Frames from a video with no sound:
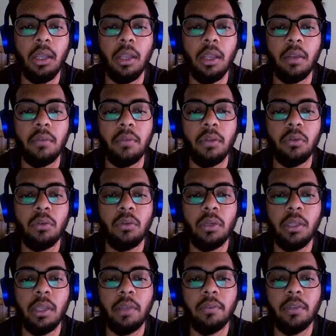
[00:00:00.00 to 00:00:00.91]
we only
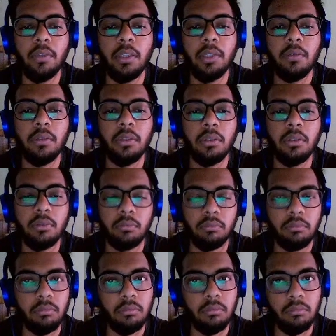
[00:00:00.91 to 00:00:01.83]
have even
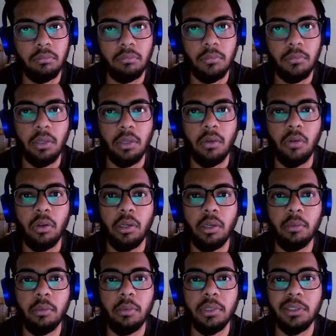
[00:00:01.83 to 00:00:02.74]
a coin
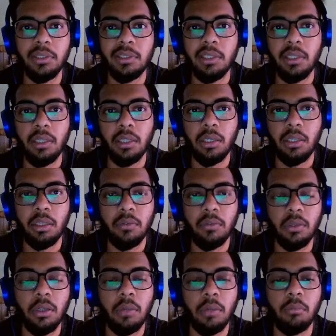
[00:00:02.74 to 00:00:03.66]
representing an even
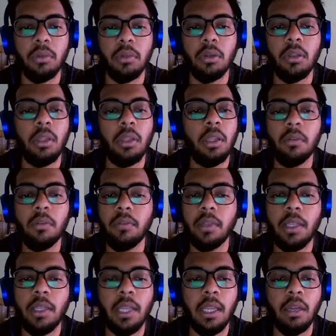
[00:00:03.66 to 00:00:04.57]
number, we
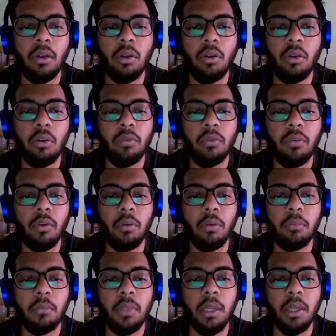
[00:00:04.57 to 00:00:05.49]
cannot
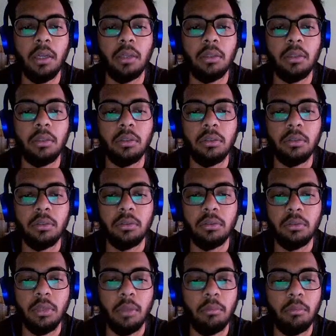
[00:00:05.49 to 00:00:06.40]
form that
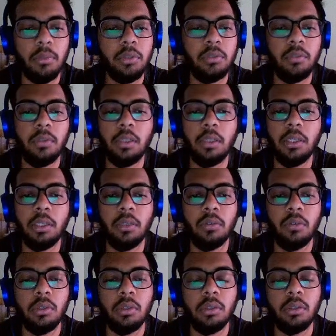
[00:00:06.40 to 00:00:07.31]
number, so we need to
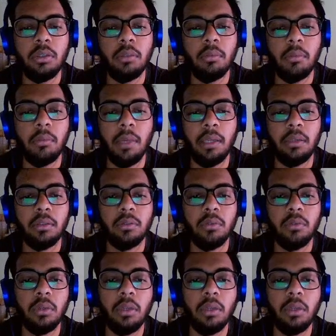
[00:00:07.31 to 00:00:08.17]
return -1.